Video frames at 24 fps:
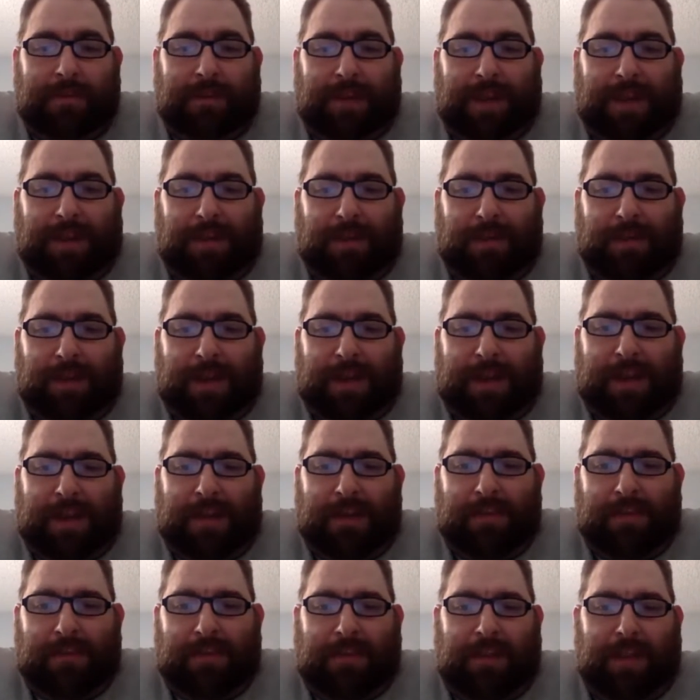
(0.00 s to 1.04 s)

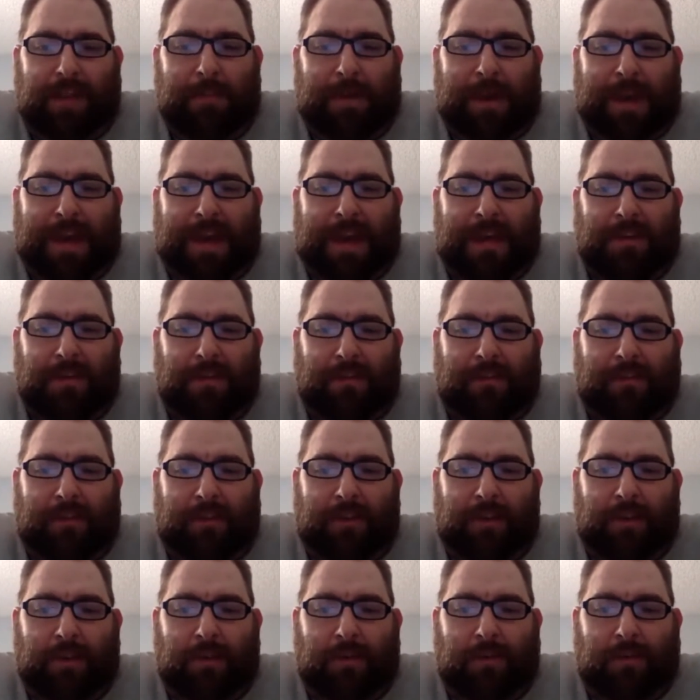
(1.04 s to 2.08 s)
Tim
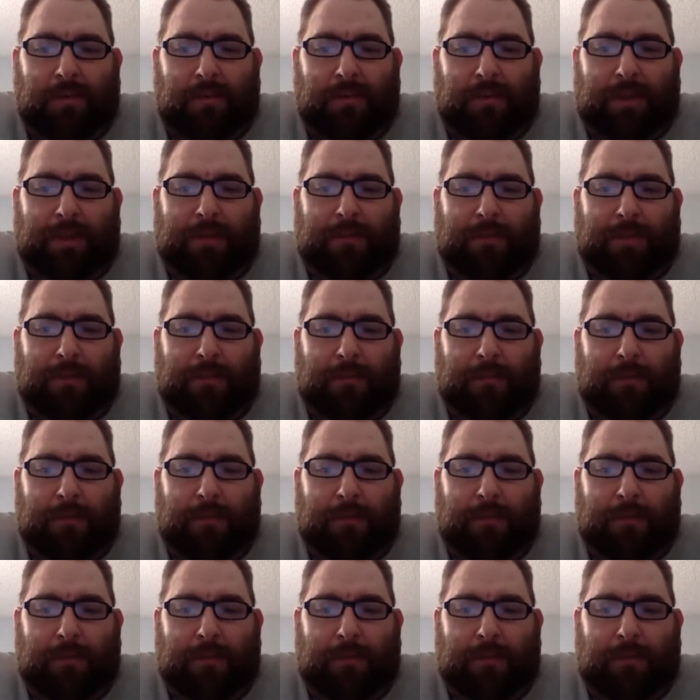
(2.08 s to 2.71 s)
Anderson goes 3 for